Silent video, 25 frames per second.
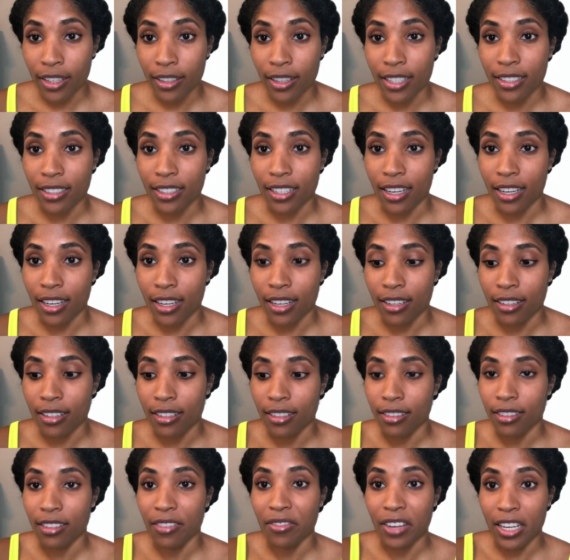that's
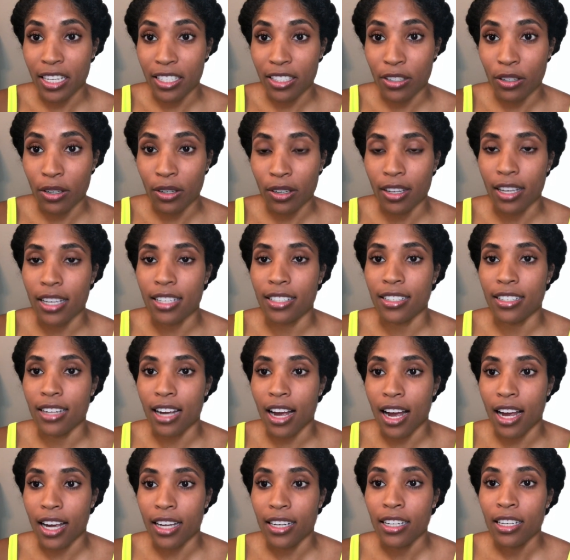in the vessel is
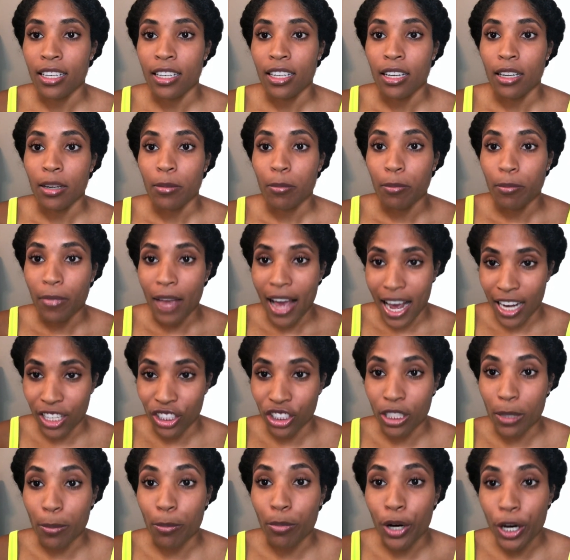not
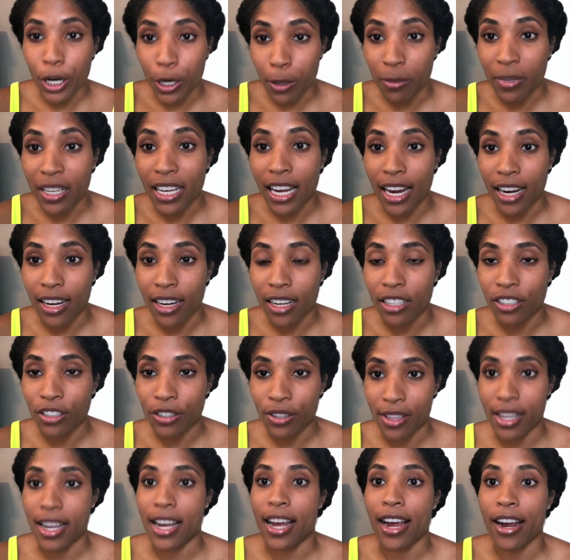actually permeating
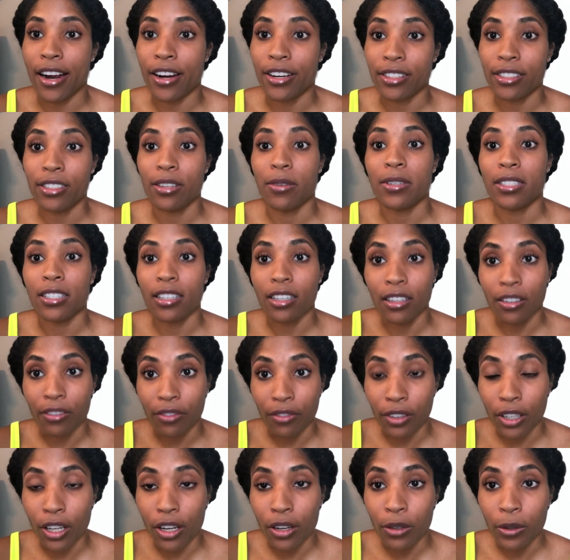to the hair, so it's going to
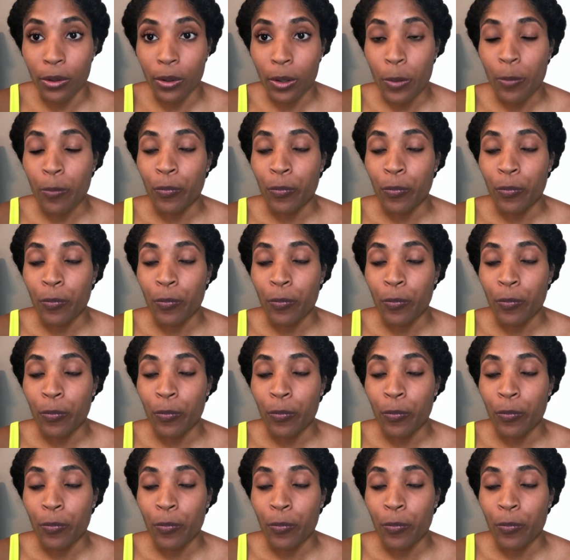float.